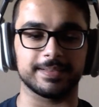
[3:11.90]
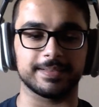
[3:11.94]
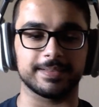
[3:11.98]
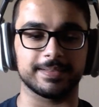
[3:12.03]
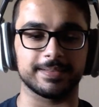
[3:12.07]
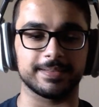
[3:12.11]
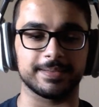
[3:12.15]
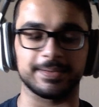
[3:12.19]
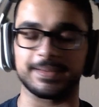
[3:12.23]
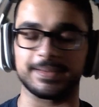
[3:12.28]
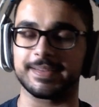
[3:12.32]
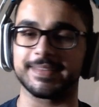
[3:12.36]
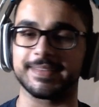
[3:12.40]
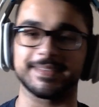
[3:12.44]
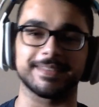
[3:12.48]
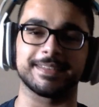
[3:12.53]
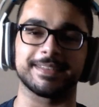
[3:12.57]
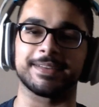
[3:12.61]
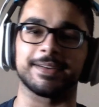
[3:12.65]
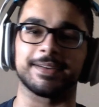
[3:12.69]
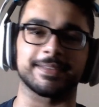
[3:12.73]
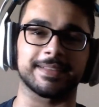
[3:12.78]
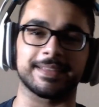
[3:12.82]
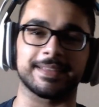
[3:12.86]
No, he doesn't
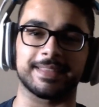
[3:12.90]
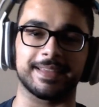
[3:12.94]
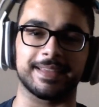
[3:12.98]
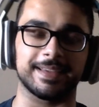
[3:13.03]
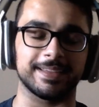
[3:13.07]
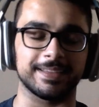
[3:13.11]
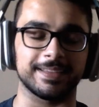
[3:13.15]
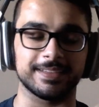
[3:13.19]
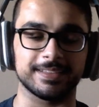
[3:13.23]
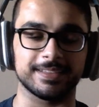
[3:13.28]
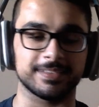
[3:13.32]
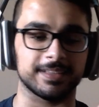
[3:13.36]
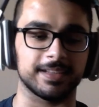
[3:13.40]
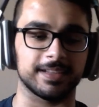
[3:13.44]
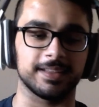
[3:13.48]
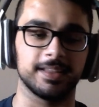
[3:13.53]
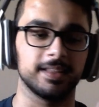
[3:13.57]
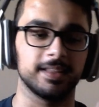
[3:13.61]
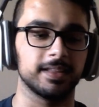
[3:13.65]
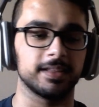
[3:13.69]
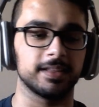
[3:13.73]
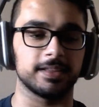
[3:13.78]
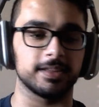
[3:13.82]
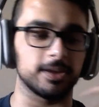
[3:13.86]
talk like that. He just said,
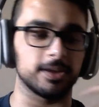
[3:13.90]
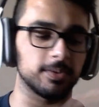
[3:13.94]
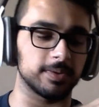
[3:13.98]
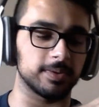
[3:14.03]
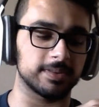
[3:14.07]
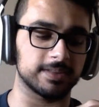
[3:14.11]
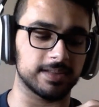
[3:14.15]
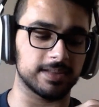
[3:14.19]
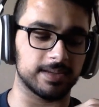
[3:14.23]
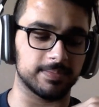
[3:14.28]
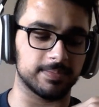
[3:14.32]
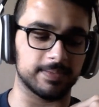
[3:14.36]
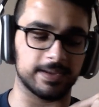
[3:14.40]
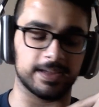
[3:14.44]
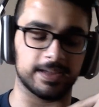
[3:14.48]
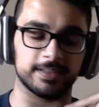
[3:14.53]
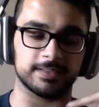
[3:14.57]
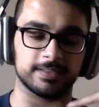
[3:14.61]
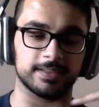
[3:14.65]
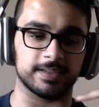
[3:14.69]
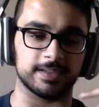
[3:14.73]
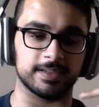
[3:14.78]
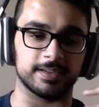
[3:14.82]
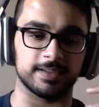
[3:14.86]
yo, what's up? And I
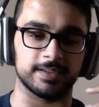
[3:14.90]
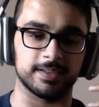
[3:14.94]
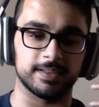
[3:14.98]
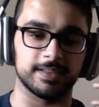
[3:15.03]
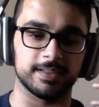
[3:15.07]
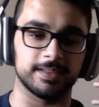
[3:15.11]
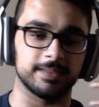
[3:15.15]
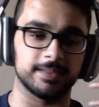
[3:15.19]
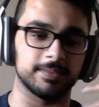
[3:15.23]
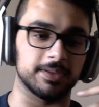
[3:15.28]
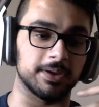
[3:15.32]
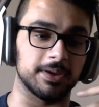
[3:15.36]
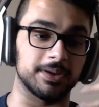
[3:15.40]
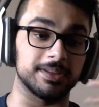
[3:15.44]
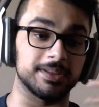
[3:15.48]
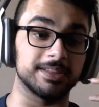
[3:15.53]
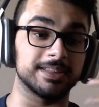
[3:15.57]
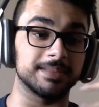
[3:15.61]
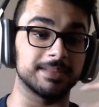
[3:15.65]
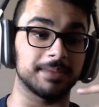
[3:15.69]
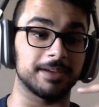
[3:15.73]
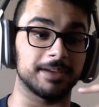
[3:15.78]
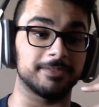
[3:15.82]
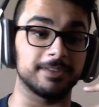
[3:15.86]
said, yo, did you
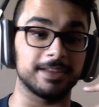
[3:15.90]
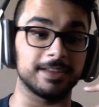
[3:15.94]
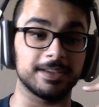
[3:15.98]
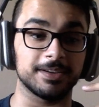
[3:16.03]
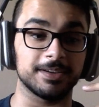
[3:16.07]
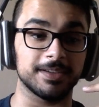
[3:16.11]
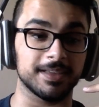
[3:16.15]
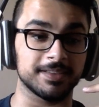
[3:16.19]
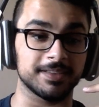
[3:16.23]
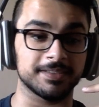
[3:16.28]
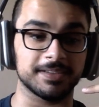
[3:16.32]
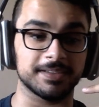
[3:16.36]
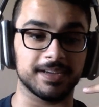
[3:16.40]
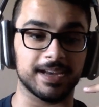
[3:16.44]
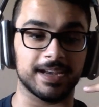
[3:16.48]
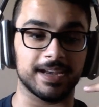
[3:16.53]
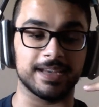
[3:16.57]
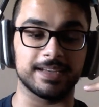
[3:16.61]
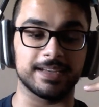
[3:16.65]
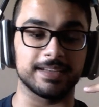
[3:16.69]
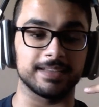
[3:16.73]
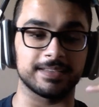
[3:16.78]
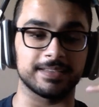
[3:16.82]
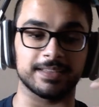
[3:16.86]
see my video yesterday? And
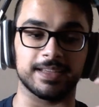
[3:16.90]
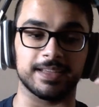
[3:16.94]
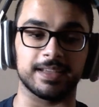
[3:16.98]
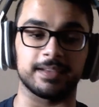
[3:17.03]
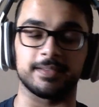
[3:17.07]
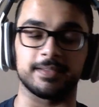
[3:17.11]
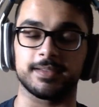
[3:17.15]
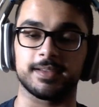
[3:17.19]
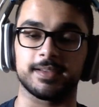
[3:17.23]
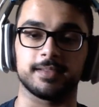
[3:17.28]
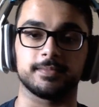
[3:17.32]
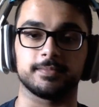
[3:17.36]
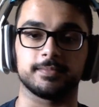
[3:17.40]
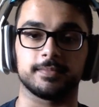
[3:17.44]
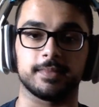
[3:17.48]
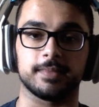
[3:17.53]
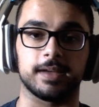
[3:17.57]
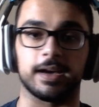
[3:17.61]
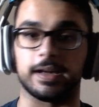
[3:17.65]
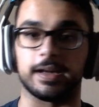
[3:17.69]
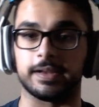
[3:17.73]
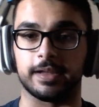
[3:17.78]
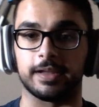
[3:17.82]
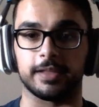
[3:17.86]
he just said,
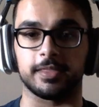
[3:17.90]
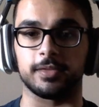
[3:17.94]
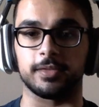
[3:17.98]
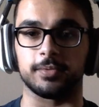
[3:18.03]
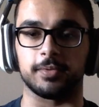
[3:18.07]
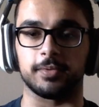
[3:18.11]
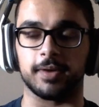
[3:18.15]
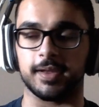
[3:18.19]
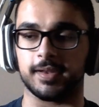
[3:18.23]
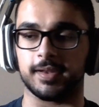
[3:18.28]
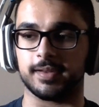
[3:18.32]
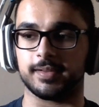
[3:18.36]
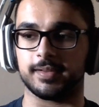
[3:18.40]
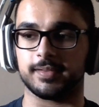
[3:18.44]
another one.